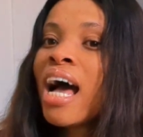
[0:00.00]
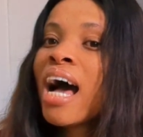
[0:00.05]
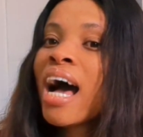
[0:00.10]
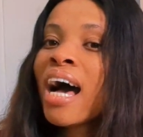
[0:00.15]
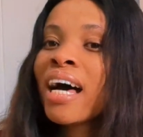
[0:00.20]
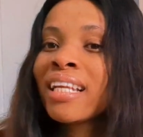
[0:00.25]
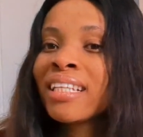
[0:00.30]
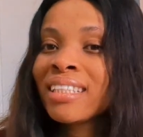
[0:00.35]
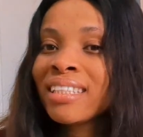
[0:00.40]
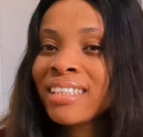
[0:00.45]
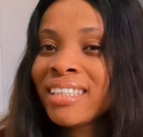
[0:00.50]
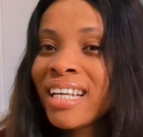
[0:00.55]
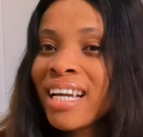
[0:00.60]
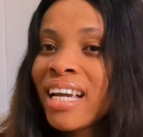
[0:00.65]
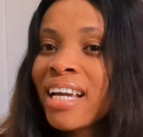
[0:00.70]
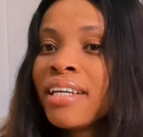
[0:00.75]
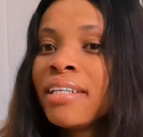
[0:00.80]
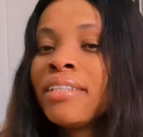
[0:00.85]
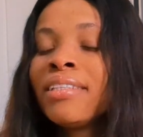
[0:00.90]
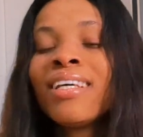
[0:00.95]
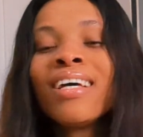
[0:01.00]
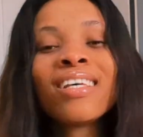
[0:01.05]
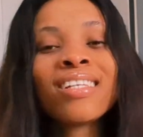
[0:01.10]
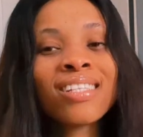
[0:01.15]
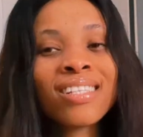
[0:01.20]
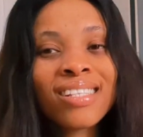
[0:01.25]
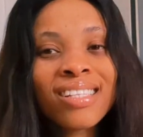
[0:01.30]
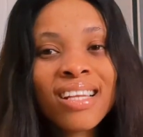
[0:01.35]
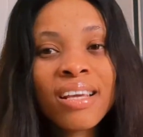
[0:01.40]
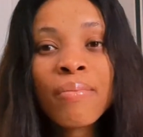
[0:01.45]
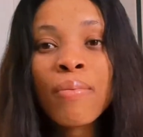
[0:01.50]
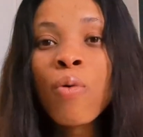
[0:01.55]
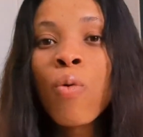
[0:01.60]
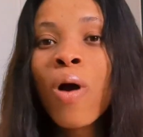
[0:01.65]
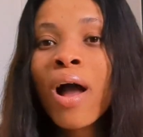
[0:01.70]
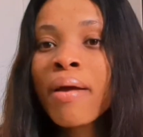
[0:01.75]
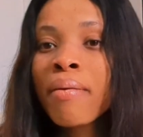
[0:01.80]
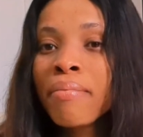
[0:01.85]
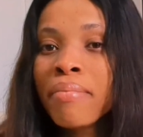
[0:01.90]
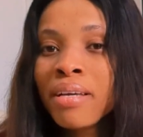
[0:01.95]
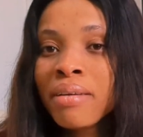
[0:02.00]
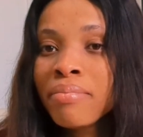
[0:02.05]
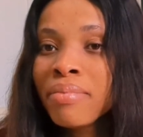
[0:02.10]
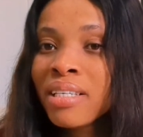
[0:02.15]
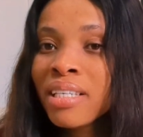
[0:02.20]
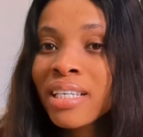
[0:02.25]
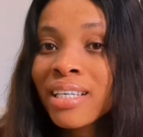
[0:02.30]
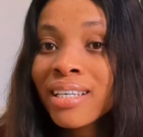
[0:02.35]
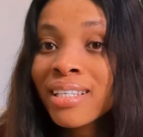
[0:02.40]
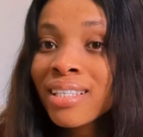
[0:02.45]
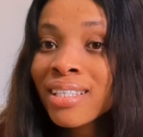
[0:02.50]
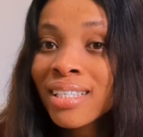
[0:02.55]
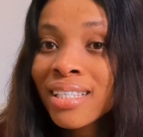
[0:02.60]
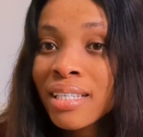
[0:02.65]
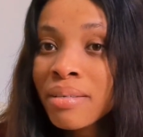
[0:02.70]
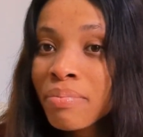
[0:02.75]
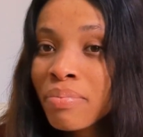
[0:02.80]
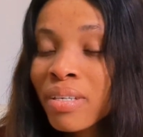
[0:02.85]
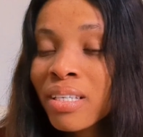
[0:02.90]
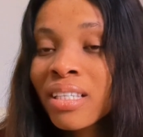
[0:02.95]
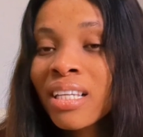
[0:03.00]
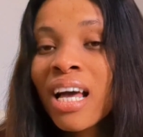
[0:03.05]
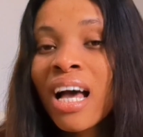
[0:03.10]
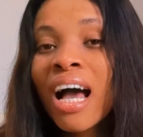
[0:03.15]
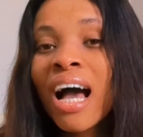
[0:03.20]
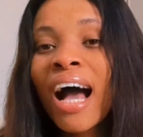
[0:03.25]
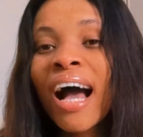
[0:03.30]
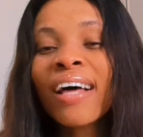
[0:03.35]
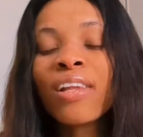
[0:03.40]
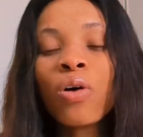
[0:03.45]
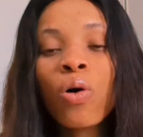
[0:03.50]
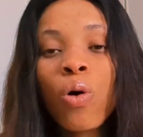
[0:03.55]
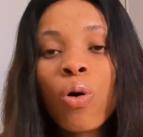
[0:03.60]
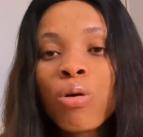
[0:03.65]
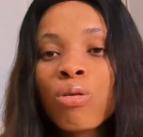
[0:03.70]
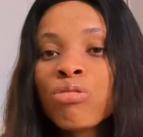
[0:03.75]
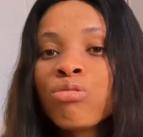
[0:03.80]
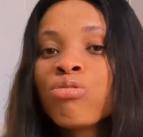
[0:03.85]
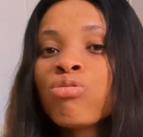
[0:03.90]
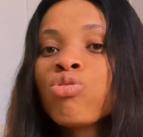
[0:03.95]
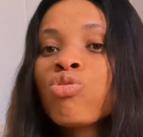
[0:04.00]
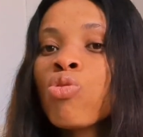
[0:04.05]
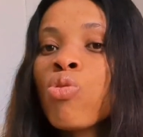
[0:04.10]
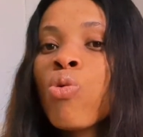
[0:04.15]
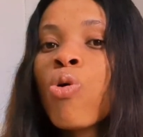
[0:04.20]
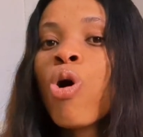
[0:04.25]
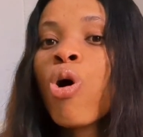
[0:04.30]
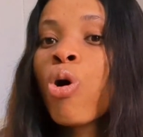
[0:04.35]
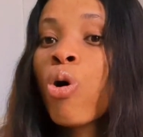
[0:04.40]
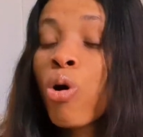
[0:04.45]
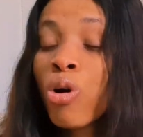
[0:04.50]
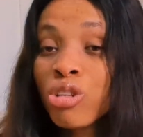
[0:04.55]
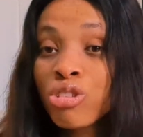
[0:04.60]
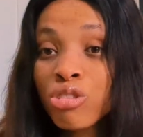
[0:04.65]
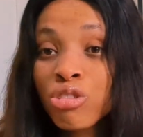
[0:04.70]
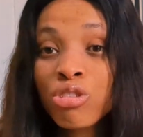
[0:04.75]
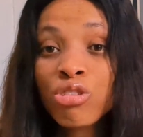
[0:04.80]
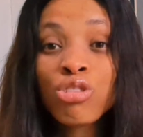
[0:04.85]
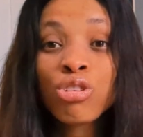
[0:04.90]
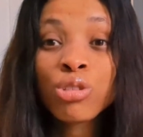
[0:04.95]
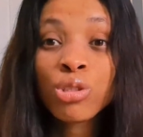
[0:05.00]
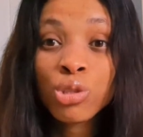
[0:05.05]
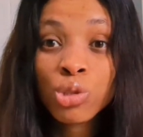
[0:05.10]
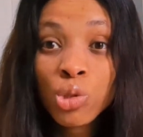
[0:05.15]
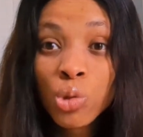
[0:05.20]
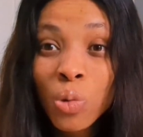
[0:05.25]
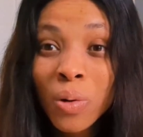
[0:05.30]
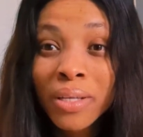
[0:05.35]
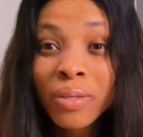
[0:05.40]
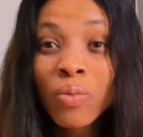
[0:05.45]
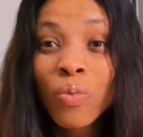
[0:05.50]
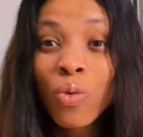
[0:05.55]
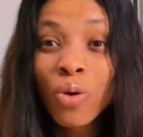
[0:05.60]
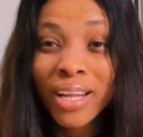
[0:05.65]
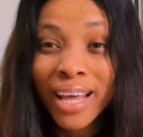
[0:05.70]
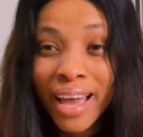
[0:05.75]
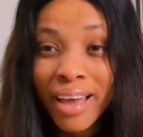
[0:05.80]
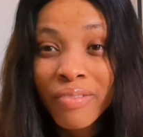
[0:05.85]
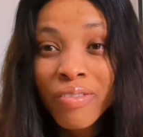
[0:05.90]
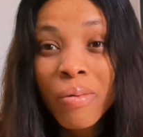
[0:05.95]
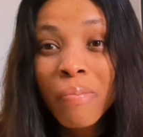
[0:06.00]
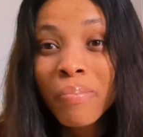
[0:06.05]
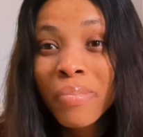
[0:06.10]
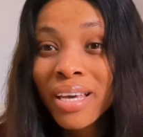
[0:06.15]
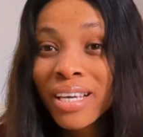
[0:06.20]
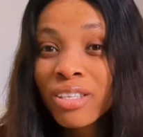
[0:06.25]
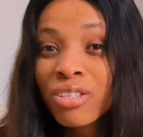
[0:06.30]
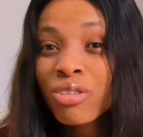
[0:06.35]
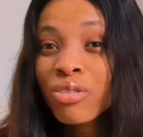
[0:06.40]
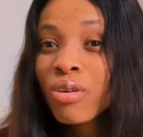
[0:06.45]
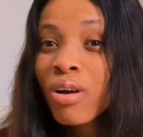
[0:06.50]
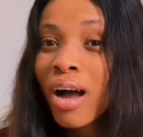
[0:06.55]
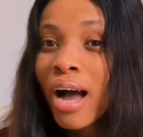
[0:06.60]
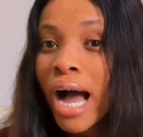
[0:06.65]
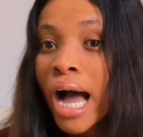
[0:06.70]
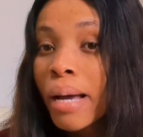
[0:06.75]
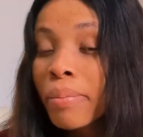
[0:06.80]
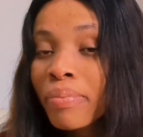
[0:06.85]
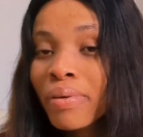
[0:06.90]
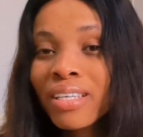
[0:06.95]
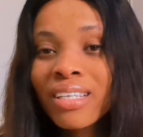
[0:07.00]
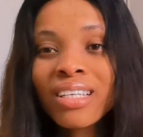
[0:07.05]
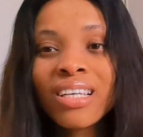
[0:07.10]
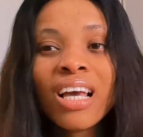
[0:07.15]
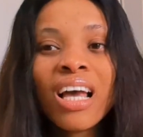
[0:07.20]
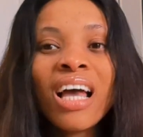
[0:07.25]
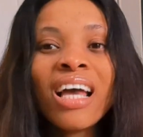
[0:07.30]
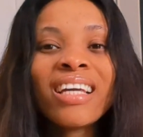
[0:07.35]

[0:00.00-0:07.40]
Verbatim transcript: and then sleep while baby is sleeping and also continue doing whatever makes you happy